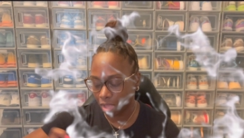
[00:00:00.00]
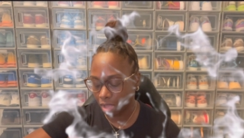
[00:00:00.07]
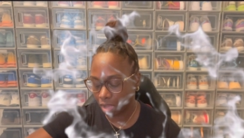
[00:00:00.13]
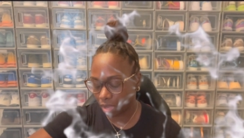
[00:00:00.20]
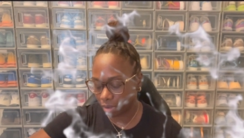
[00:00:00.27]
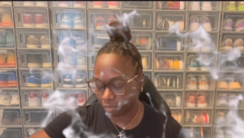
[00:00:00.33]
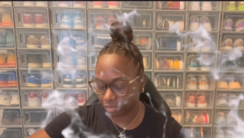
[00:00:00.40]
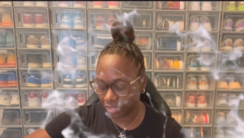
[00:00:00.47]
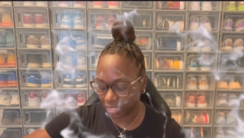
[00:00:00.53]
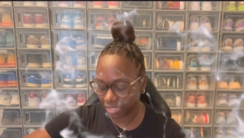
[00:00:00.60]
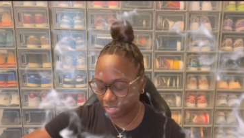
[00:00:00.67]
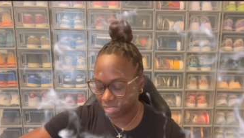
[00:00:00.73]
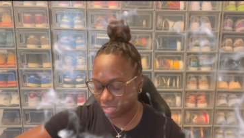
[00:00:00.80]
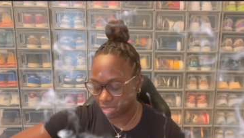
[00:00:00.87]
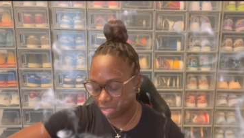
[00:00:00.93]
of
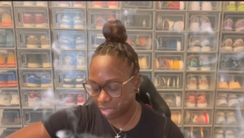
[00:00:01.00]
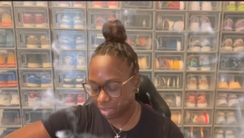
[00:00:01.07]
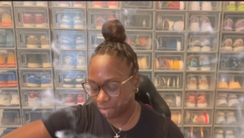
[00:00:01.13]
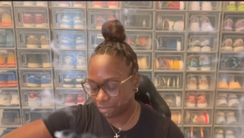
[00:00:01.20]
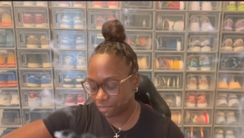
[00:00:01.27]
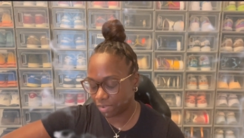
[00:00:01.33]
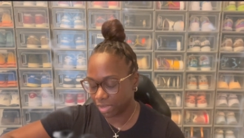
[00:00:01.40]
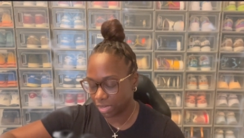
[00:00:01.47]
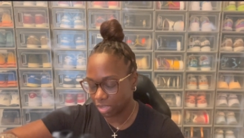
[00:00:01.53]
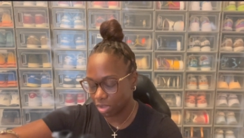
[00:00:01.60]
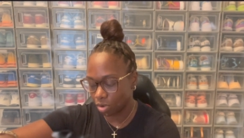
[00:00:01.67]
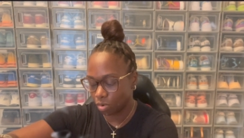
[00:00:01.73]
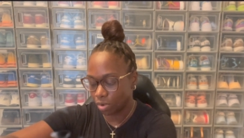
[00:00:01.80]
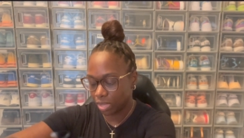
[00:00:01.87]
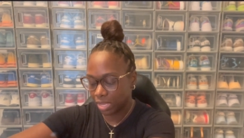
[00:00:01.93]
this video.
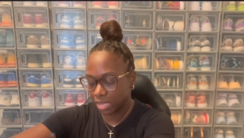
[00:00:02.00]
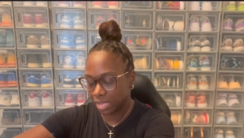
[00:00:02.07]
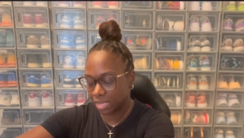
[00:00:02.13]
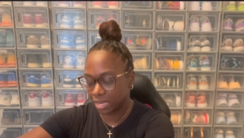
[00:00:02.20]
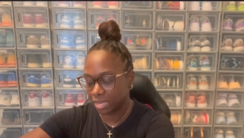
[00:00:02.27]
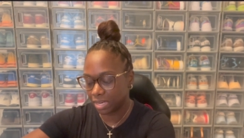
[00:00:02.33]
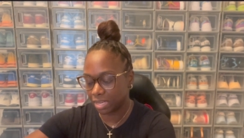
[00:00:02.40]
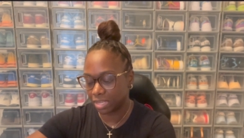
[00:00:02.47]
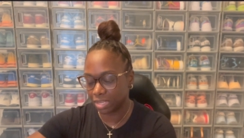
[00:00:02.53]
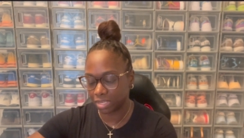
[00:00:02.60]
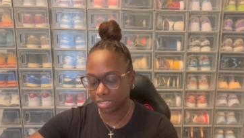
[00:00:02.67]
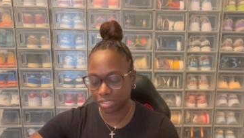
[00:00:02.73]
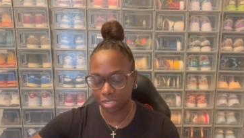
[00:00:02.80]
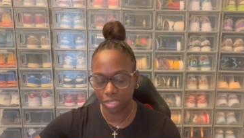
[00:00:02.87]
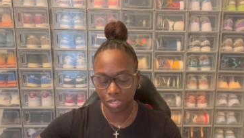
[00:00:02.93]
And it
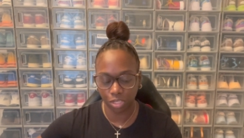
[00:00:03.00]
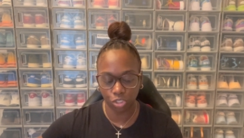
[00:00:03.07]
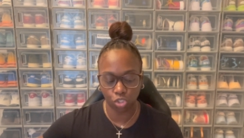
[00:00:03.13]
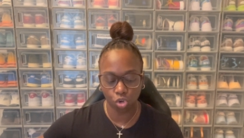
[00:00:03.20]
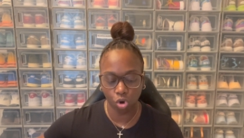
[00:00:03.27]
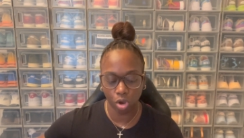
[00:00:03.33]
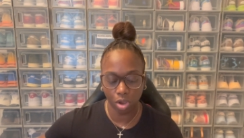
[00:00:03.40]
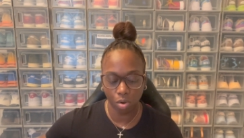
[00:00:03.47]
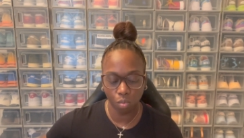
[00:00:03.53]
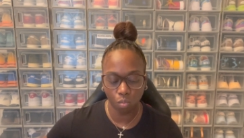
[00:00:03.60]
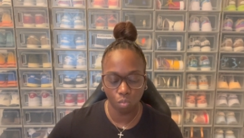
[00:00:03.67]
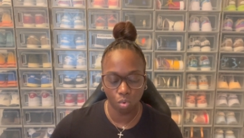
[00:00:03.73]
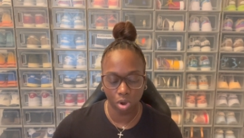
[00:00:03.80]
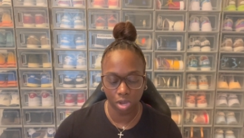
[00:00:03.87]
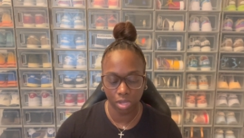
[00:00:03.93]
is the Jordan
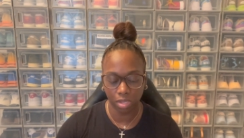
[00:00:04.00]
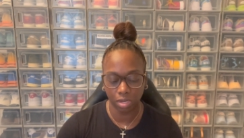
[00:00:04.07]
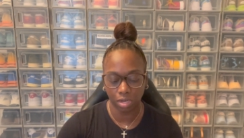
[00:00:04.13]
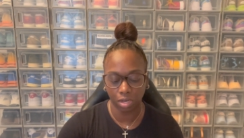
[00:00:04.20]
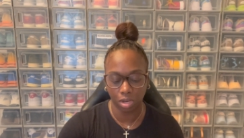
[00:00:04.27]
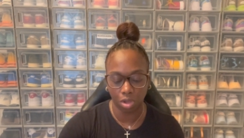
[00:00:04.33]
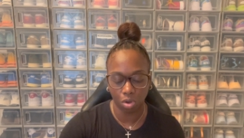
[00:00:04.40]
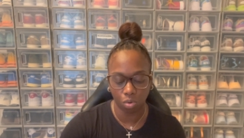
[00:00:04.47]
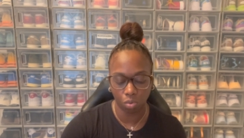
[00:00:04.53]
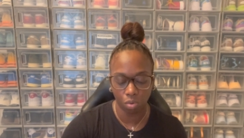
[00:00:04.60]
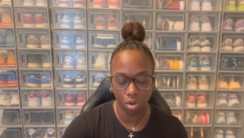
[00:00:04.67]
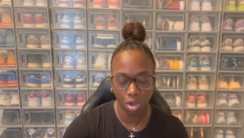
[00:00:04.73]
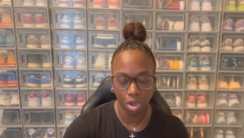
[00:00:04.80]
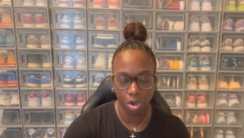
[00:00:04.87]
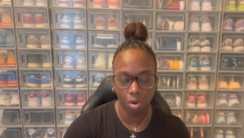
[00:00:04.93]
1
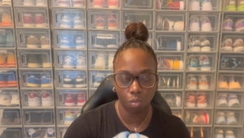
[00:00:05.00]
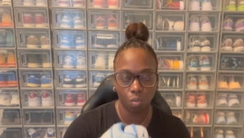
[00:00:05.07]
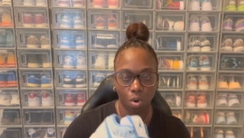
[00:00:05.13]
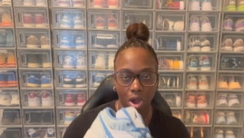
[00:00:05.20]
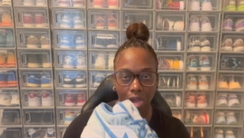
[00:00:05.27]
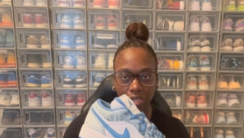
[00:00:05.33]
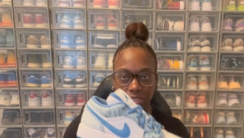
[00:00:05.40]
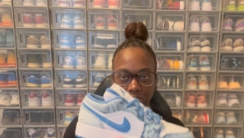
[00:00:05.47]
Low Wash